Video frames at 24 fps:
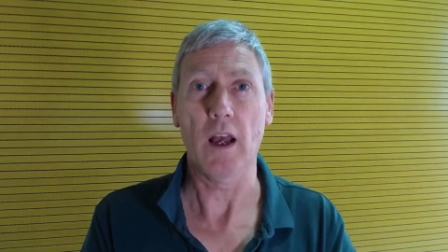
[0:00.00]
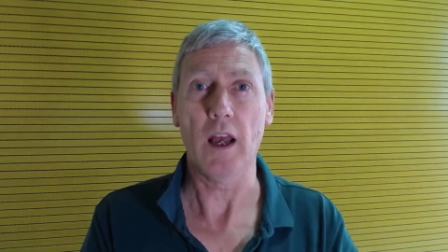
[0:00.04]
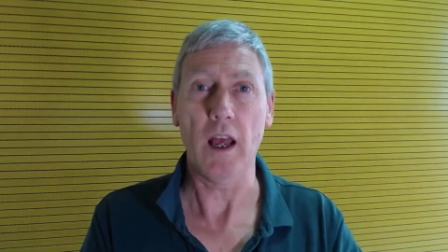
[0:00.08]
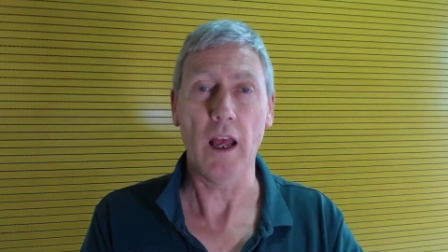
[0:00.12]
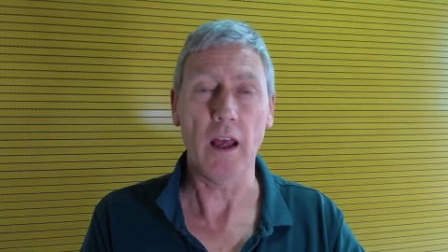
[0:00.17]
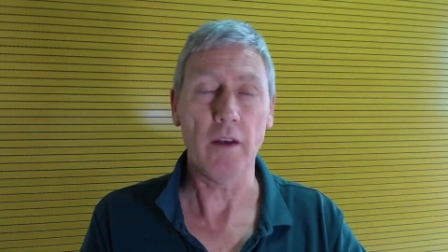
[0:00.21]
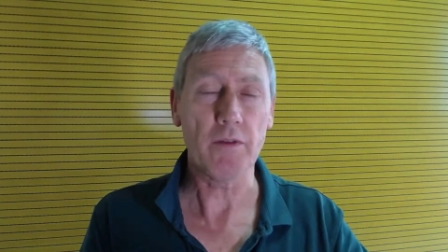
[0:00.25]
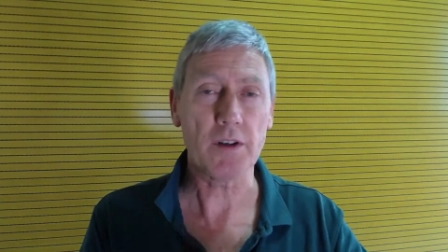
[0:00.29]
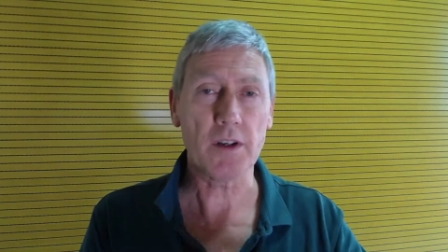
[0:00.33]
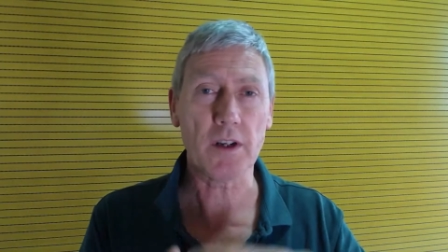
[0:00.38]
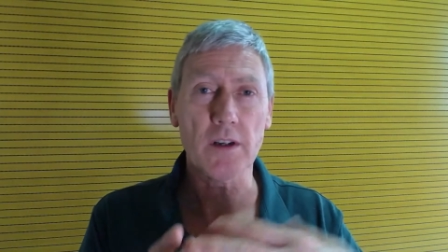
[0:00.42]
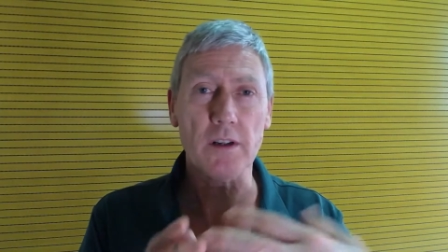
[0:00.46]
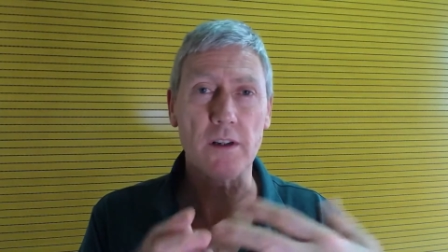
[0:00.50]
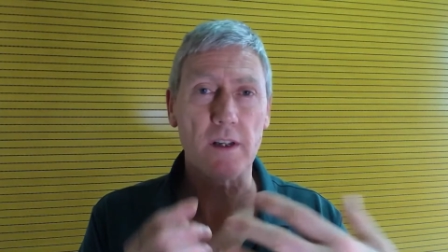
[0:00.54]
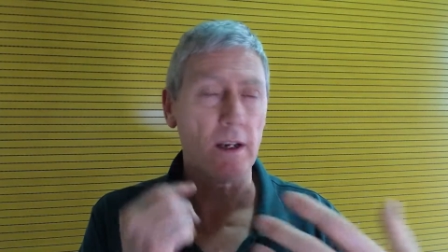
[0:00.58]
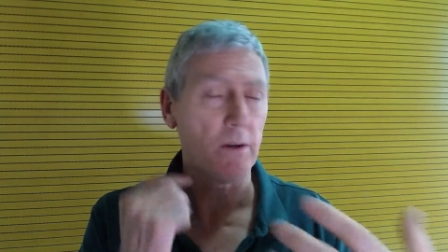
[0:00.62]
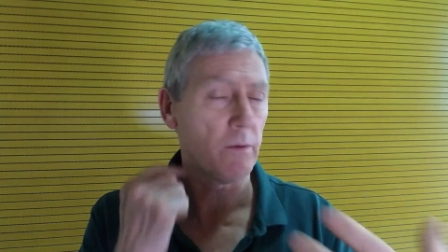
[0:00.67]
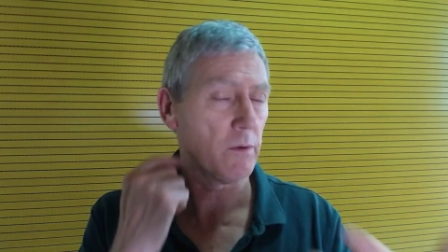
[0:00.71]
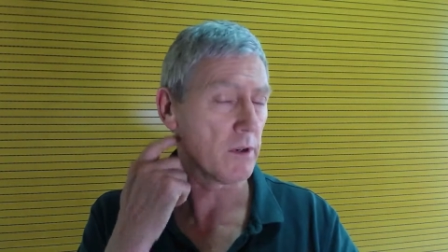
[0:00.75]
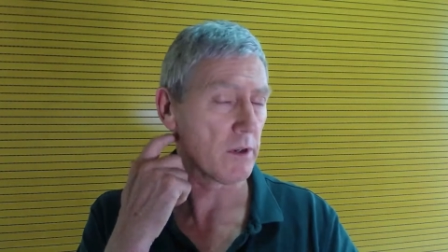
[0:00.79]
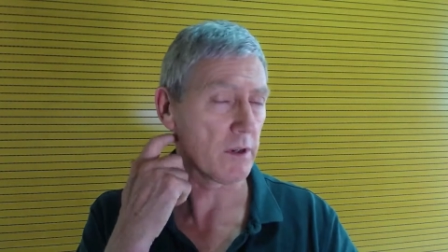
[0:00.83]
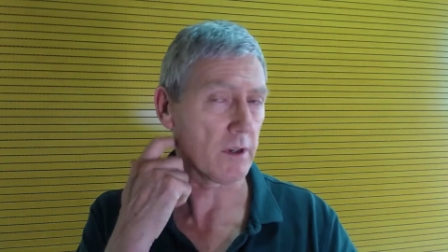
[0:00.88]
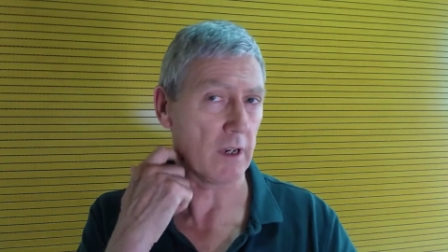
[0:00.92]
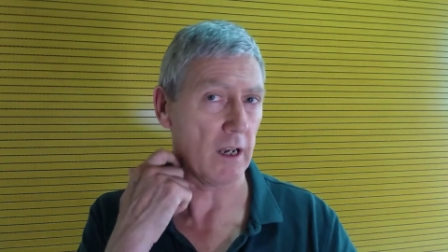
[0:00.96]
Ever since I
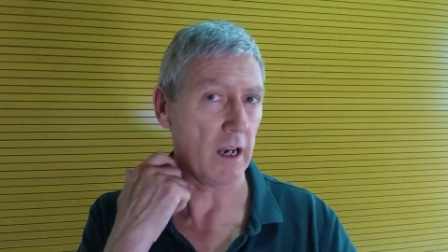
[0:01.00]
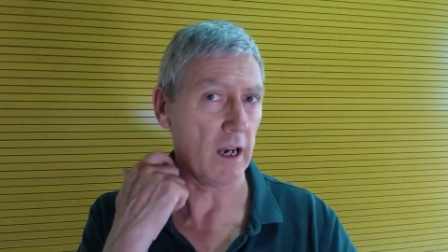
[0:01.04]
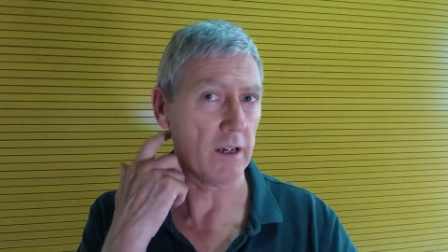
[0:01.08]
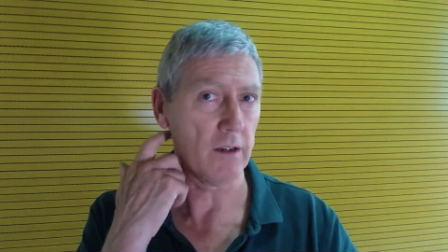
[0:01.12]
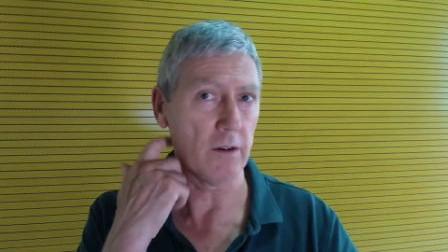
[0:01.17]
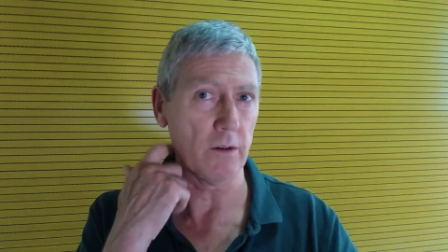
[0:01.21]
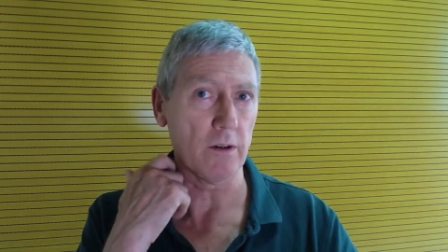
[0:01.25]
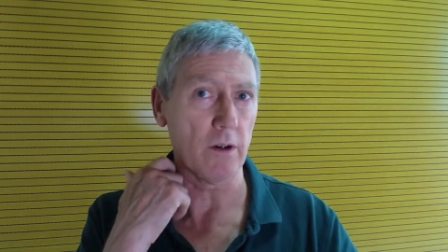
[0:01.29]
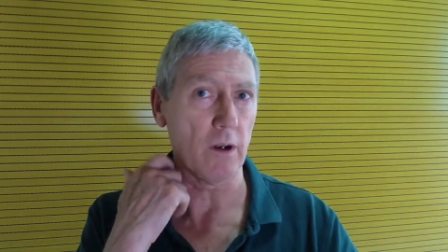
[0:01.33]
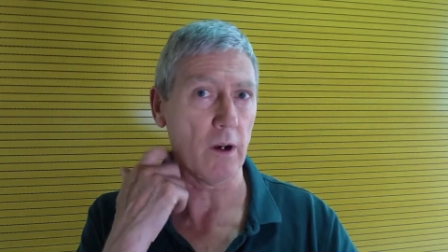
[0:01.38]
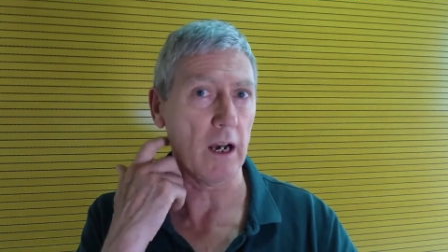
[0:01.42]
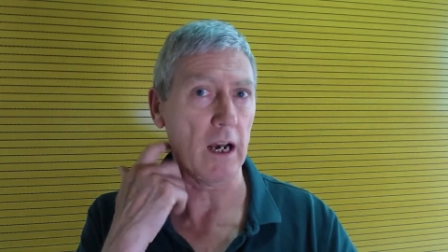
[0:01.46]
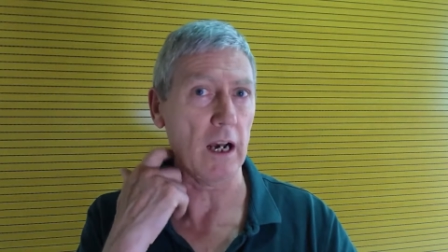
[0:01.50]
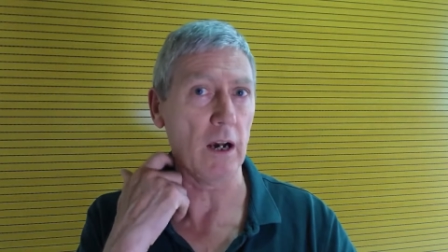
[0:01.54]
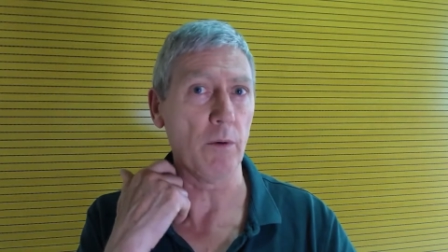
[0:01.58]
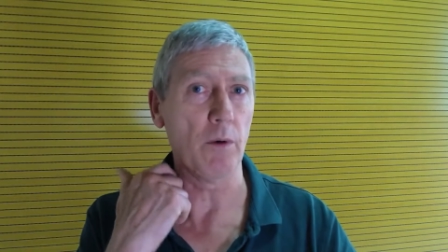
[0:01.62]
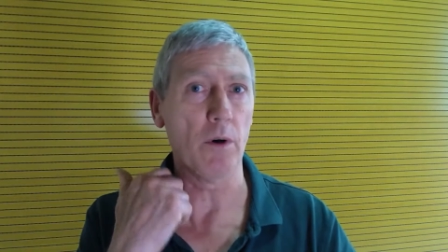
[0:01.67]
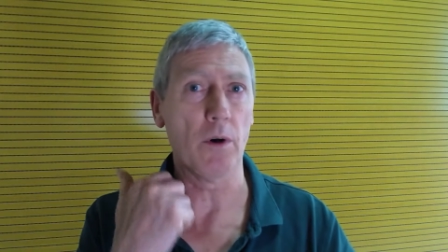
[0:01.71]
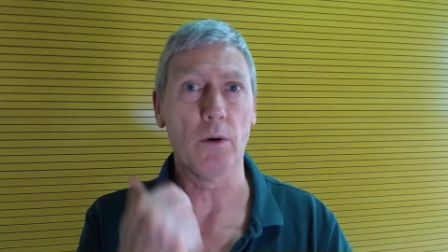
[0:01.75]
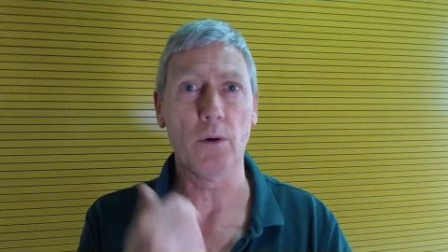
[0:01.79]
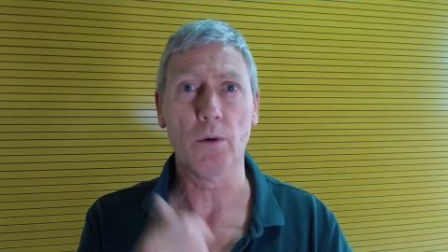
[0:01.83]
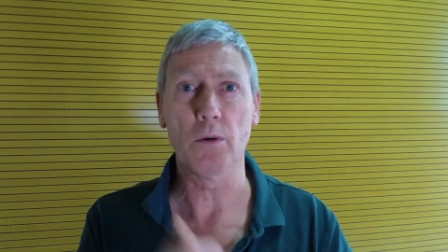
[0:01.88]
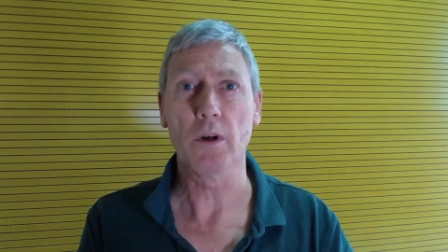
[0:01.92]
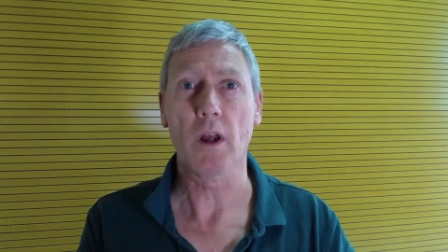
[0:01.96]
was, I don't know how
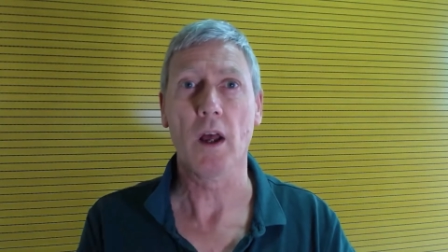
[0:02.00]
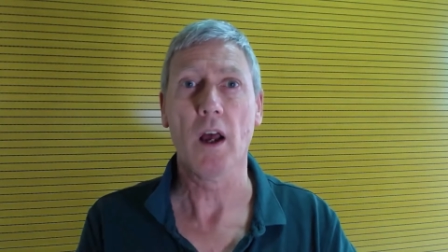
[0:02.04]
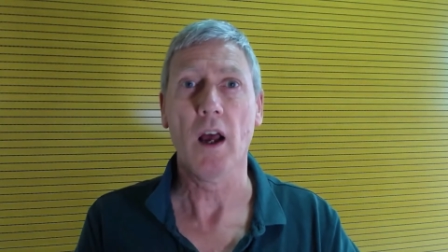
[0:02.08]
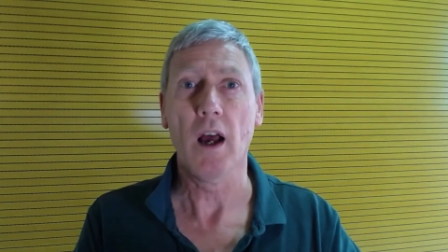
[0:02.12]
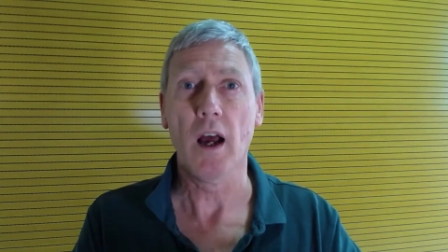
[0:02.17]
old,